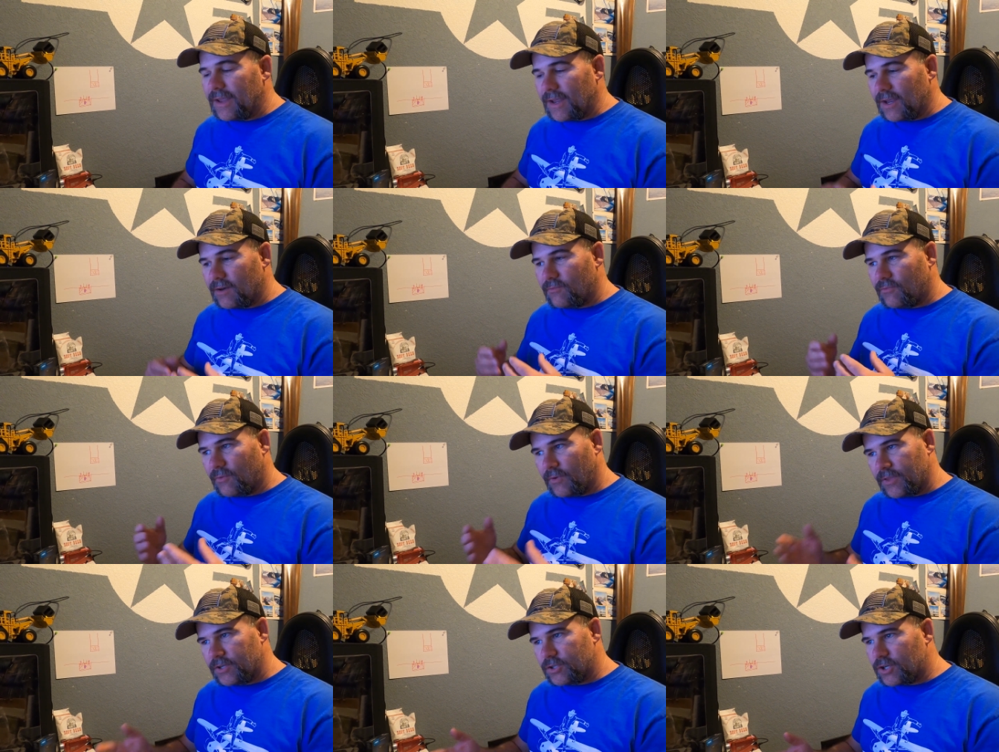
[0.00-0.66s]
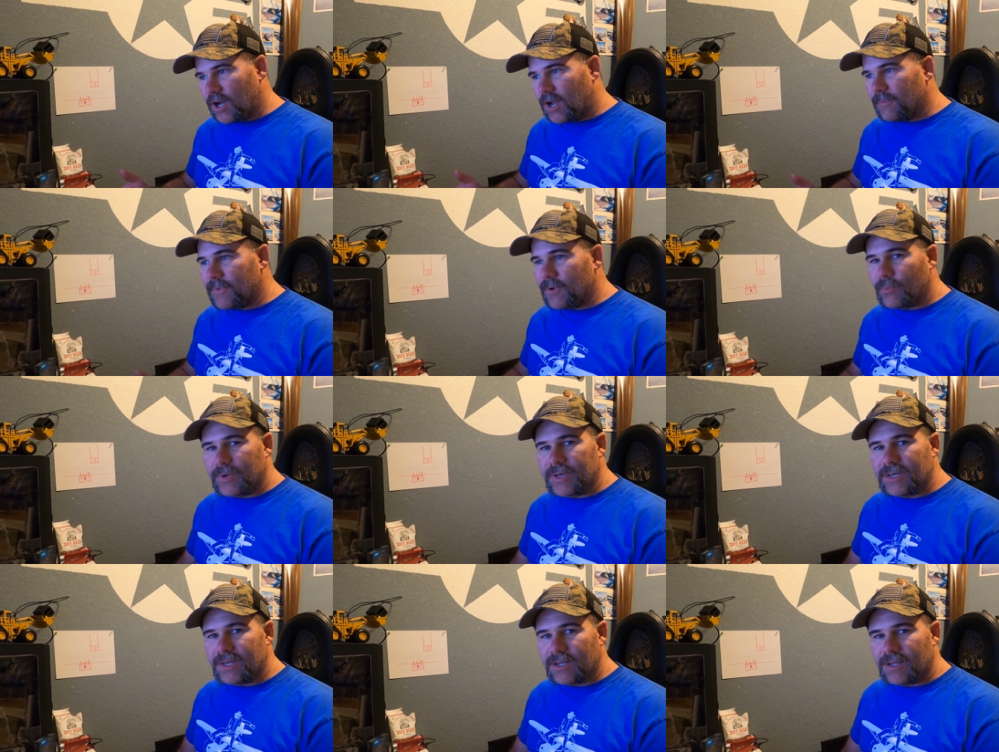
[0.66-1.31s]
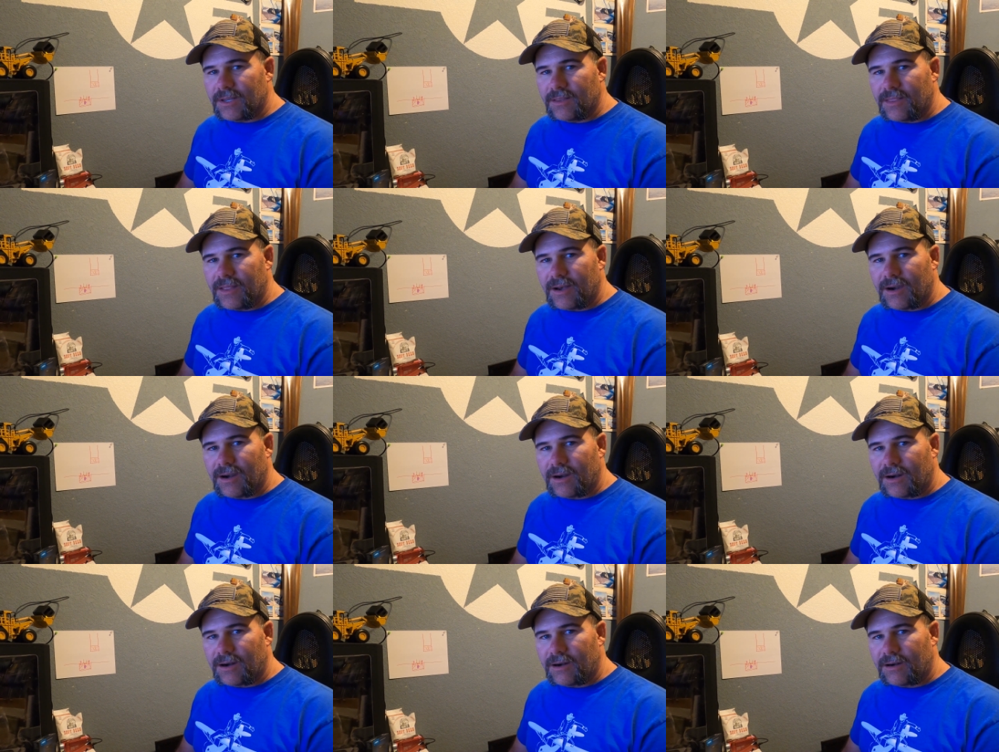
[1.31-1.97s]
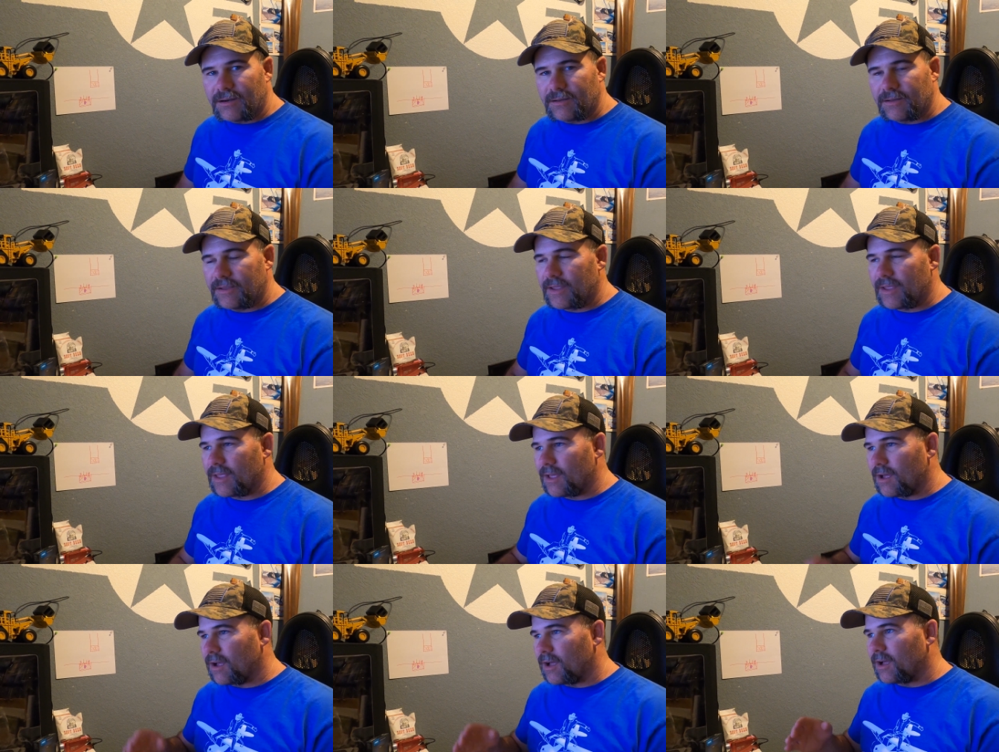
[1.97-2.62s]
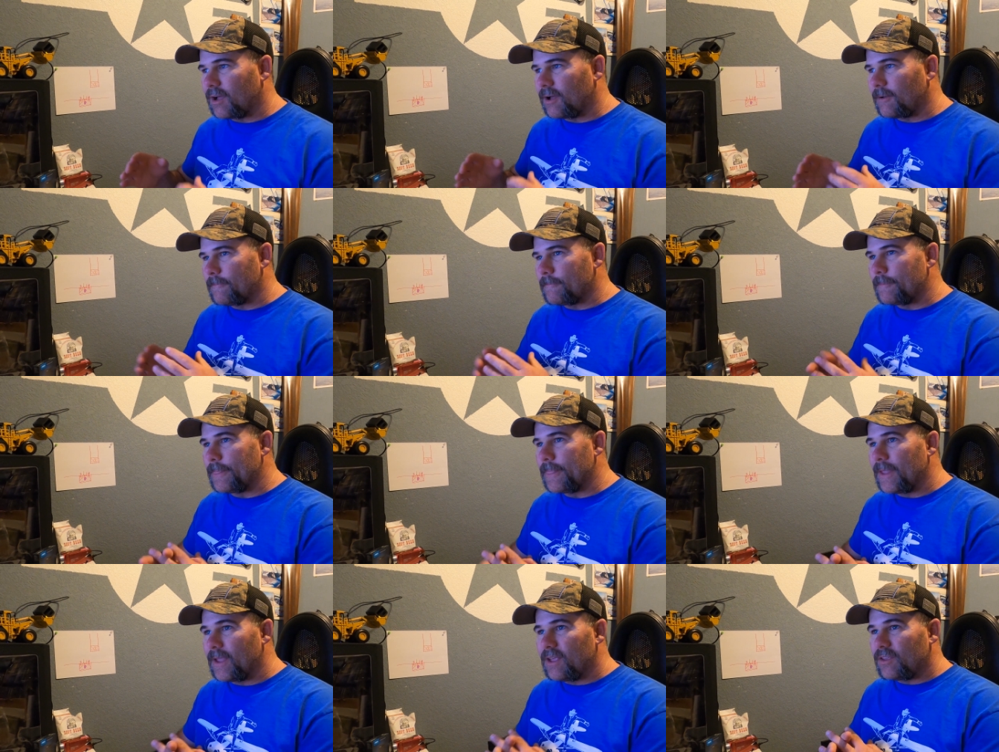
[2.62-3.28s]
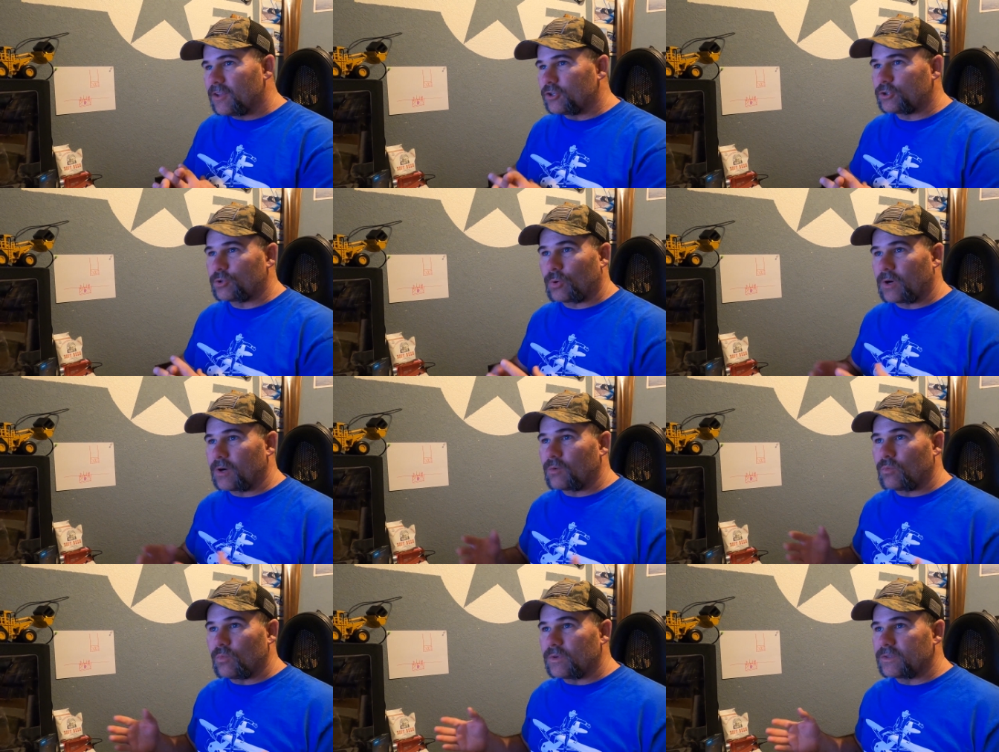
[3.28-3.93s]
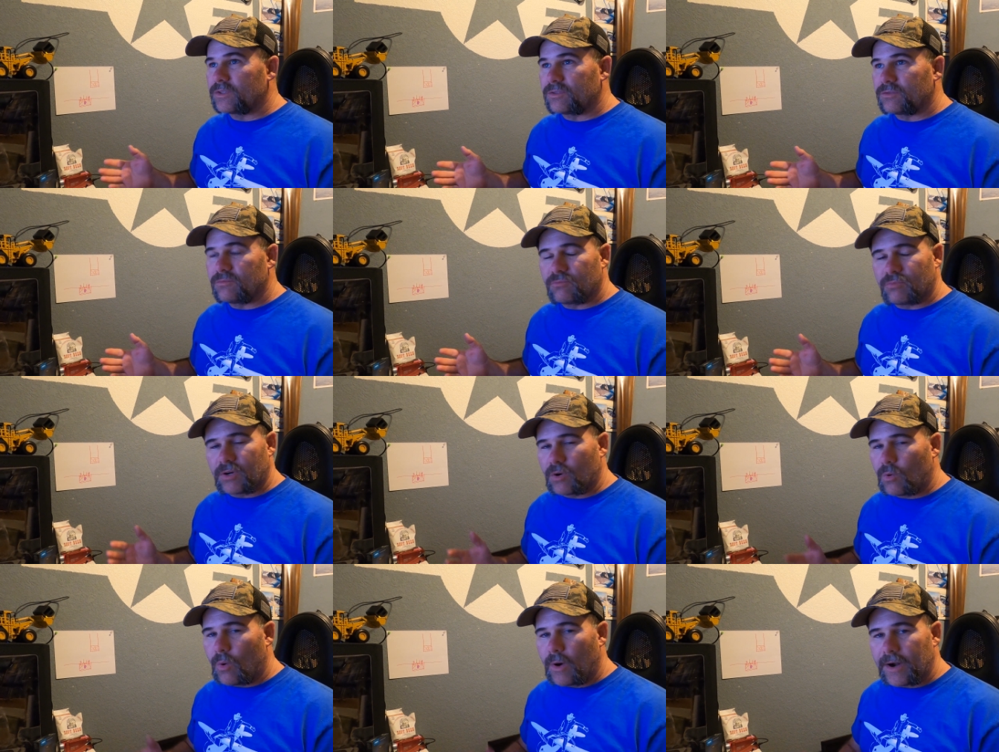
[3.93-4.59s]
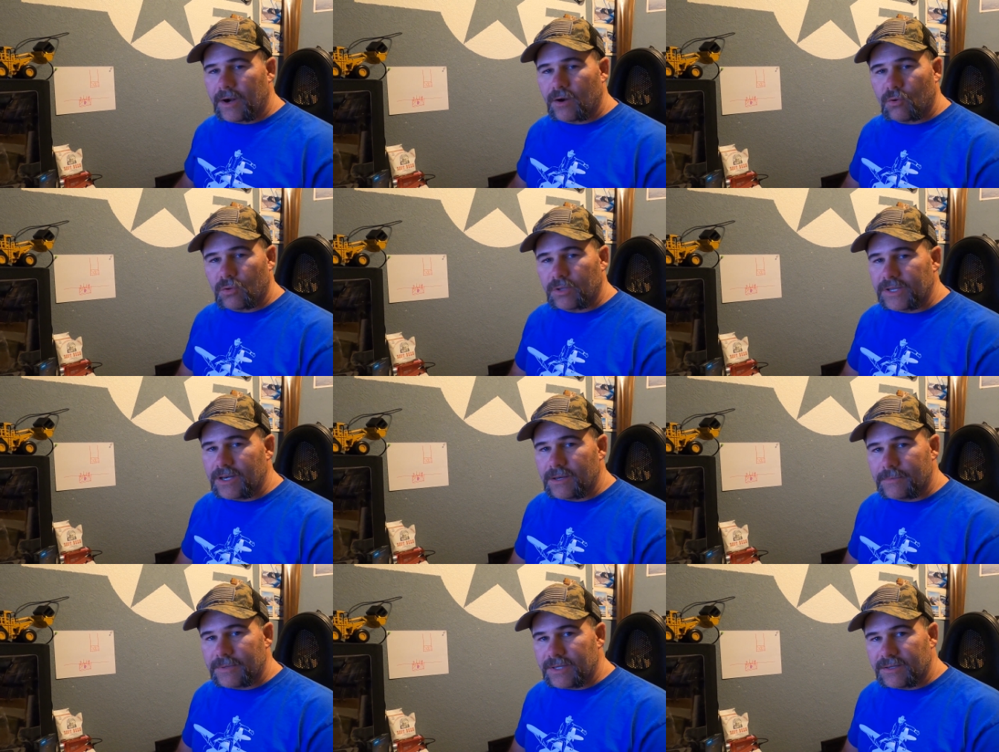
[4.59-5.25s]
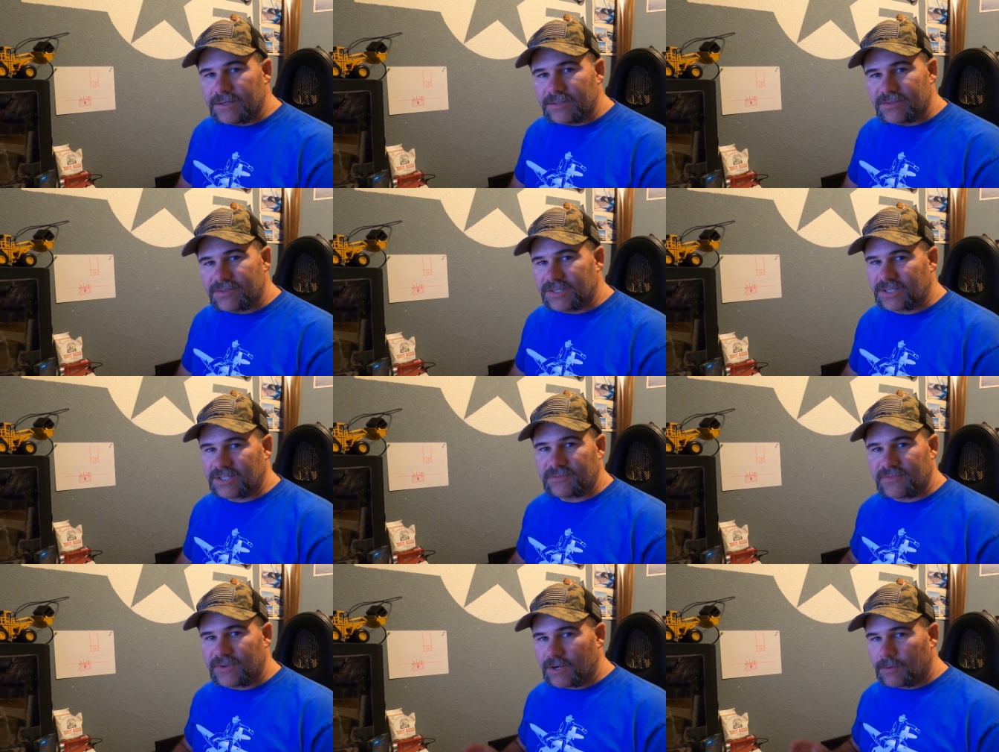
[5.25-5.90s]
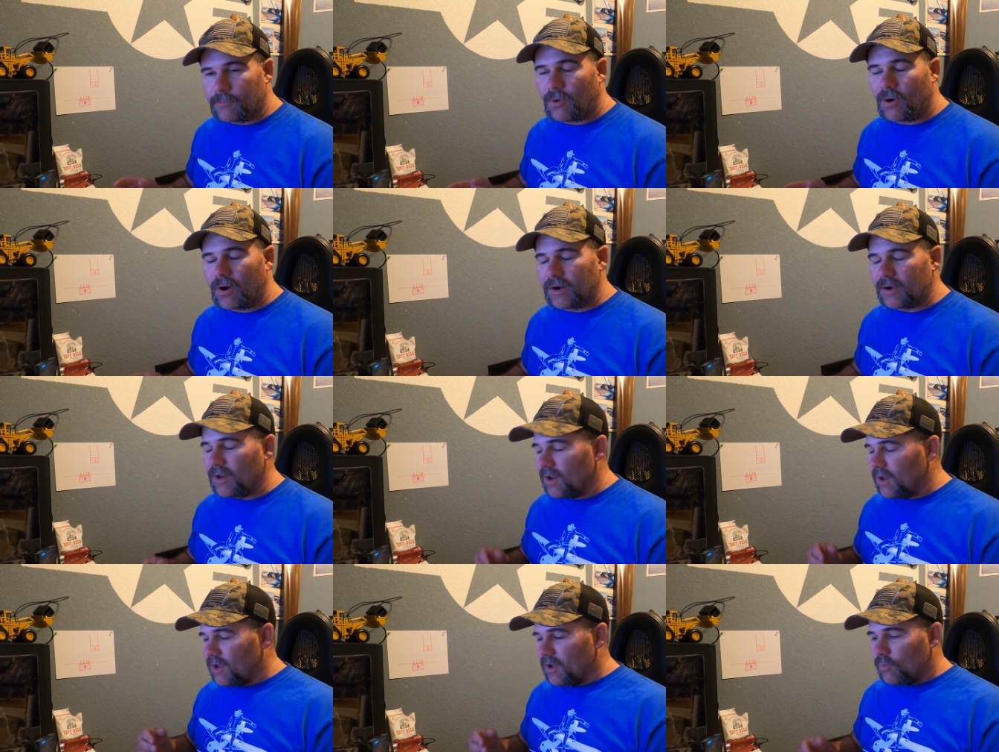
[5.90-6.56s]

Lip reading: And for the job that we did there, the shoring was required only to be 6 feet apart.